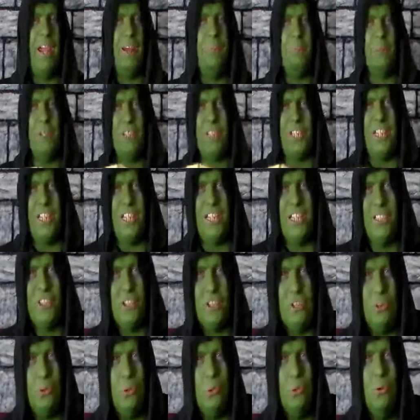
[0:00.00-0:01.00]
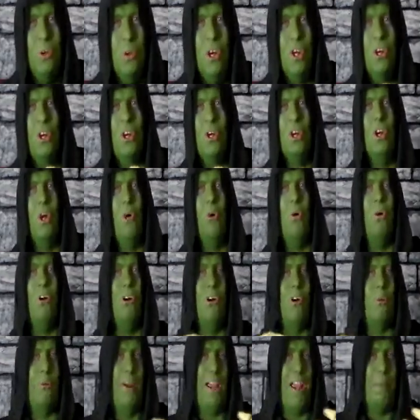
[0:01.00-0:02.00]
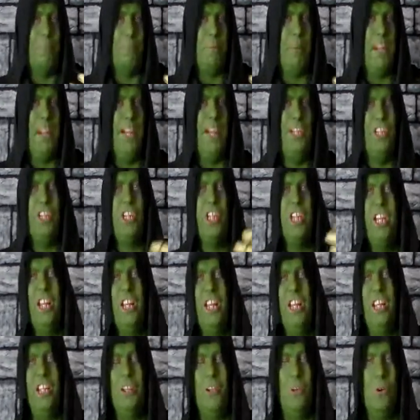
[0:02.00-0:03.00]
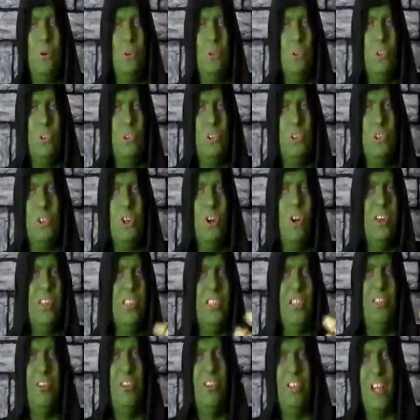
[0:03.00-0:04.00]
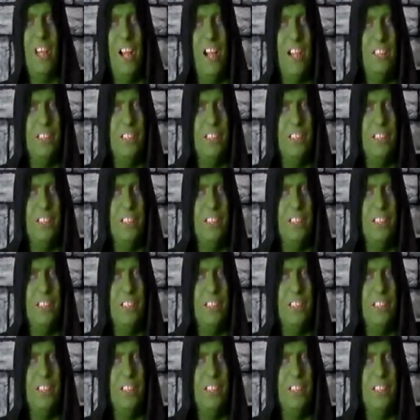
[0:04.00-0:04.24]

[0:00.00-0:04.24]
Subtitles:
man proceeds to go on a rampage, killing locals, causing all